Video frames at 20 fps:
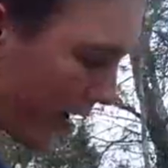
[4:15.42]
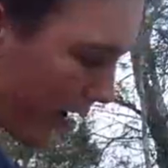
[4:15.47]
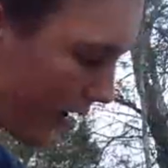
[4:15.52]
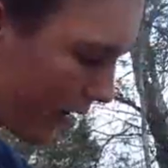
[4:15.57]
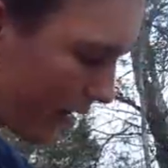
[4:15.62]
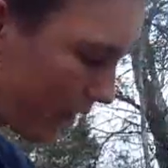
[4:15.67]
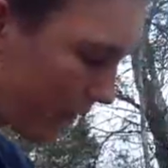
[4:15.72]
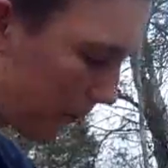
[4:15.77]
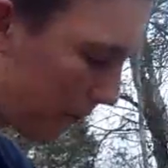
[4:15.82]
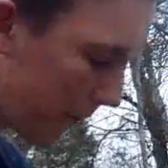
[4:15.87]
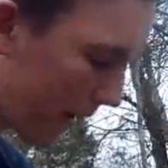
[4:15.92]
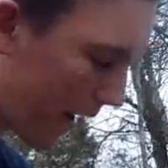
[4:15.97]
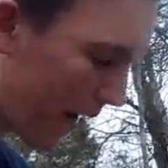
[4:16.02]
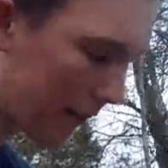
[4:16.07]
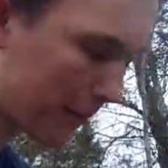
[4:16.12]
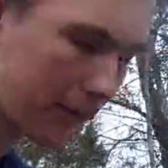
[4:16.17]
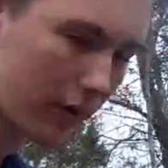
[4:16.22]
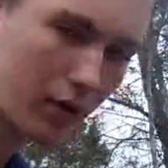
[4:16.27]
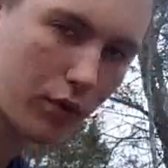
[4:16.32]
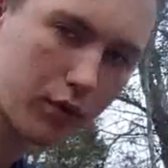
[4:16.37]
and his
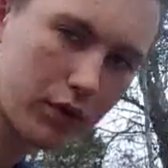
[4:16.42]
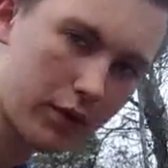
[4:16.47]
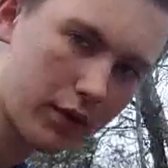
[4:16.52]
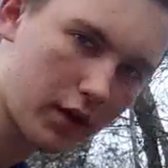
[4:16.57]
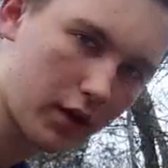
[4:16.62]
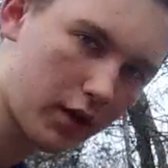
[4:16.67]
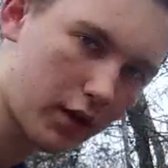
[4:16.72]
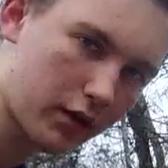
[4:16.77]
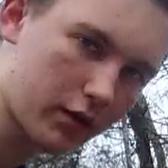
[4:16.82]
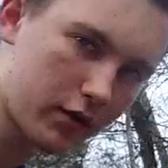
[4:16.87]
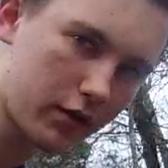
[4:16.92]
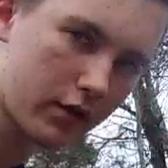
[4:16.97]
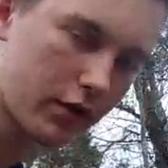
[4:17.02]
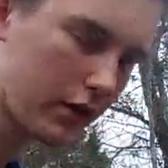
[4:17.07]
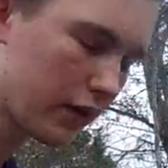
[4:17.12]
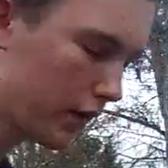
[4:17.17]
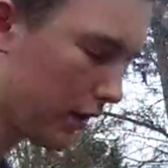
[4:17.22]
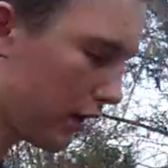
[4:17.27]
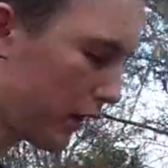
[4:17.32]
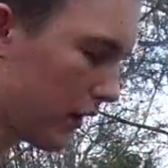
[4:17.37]
backbone in the other.
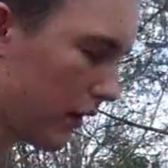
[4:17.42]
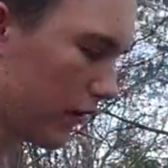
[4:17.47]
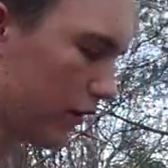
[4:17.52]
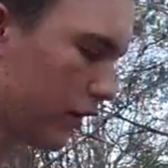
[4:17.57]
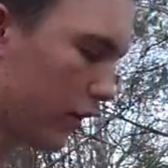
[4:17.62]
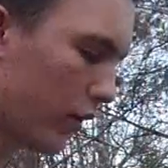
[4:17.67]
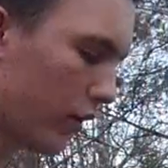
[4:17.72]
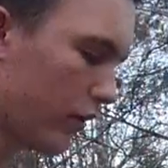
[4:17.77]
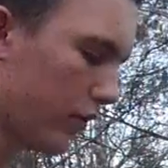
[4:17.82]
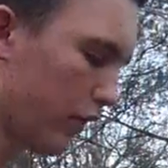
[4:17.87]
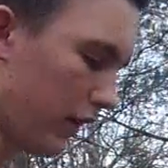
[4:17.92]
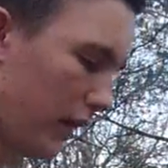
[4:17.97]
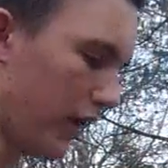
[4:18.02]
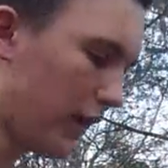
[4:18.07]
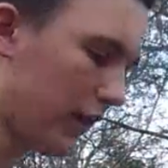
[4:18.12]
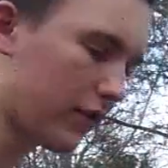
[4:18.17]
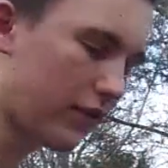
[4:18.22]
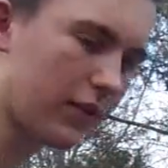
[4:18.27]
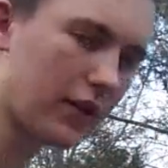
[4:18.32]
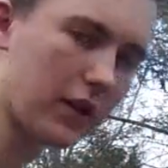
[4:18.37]
So it's an
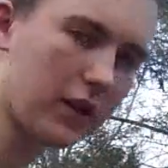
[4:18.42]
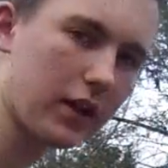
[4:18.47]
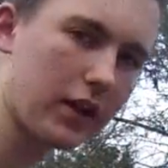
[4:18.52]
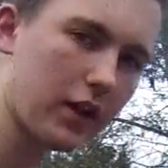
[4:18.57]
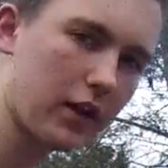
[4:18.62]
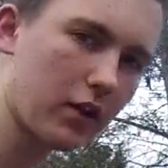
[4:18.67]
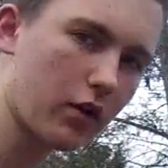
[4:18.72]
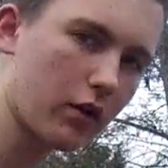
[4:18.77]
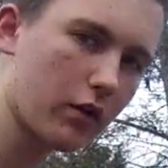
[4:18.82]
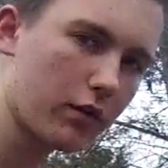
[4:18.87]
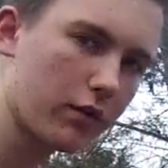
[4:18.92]
instant kill.